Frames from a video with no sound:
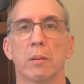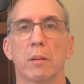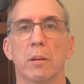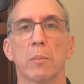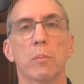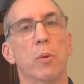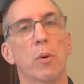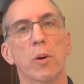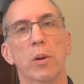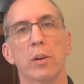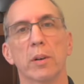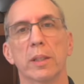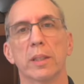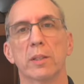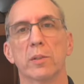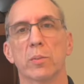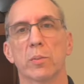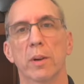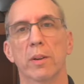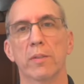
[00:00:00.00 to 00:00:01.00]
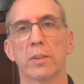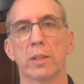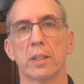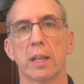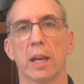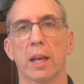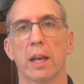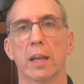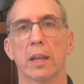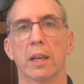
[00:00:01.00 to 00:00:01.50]
Port Orleans
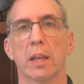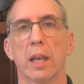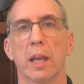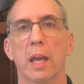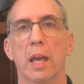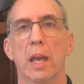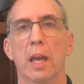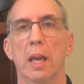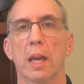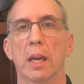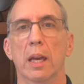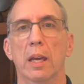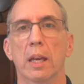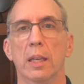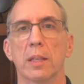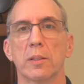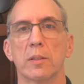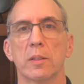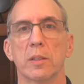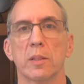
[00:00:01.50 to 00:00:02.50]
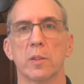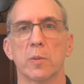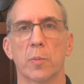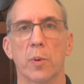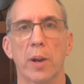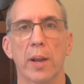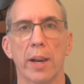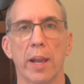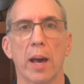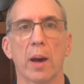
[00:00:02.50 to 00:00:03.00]
Riverside is
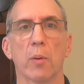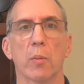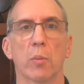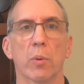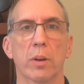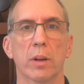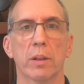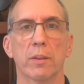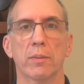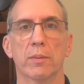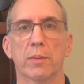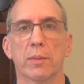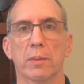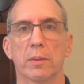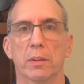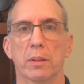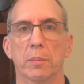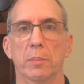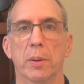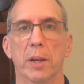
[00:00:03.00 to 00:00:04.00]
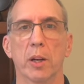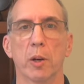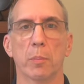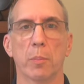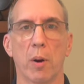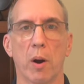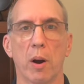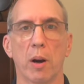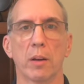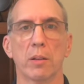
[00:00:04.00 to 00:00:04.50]
spread out, one of the bigger
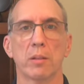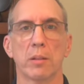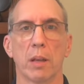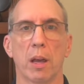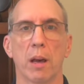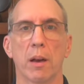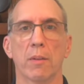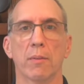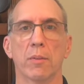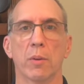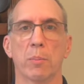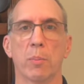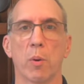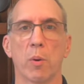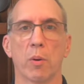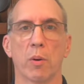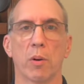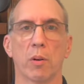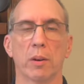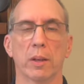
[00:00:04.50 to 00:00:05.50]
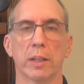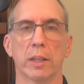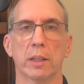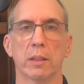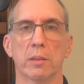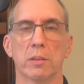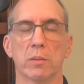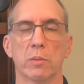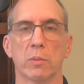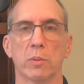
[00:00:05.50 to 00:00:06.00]
parts of the Port
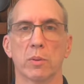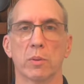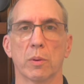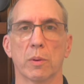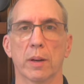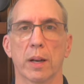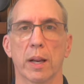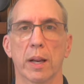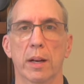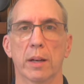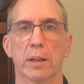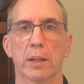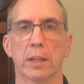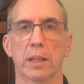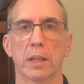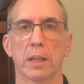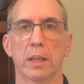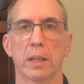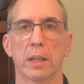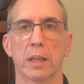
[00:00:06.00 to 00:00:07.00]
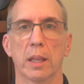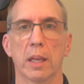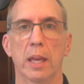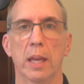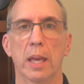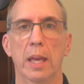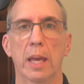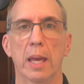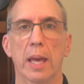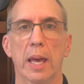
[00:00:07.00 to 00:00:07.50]
Orleans resort area,
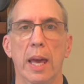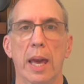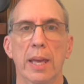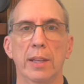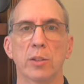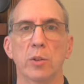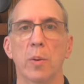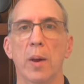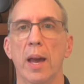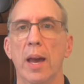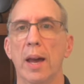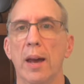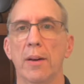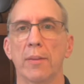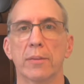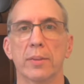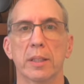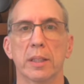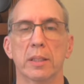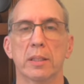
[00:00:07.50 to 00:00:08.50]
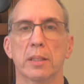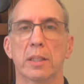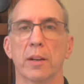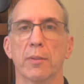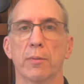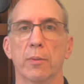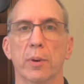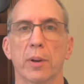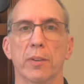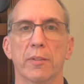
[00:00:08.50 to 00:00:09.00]
and you have these
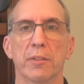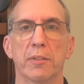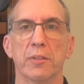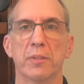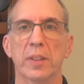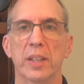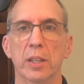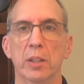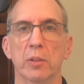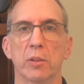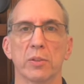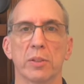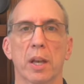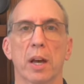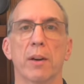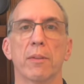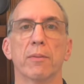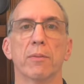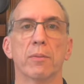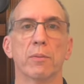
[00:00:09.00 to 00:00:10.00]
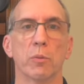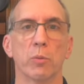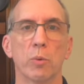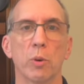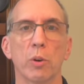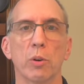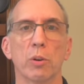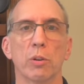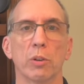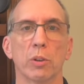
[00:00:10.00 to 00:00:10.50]
different feels of
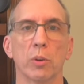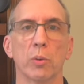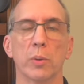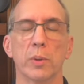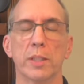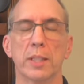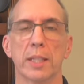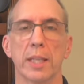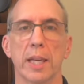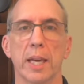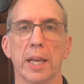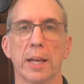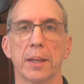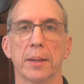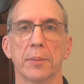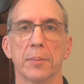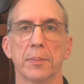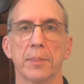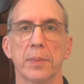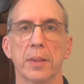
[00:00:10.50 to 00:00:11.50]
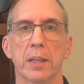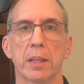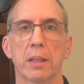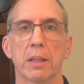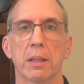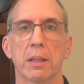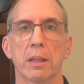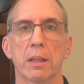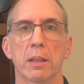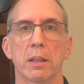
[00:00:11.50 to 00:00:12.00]
rural Louisiana.
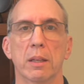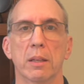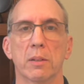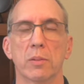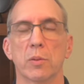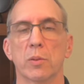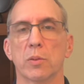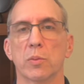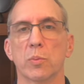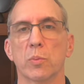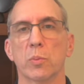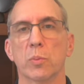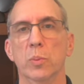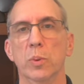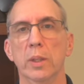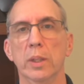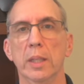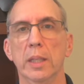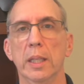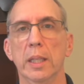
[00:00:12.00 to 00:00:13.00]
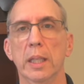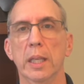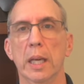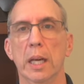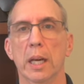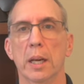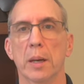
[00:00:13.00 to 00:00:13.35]
So it's really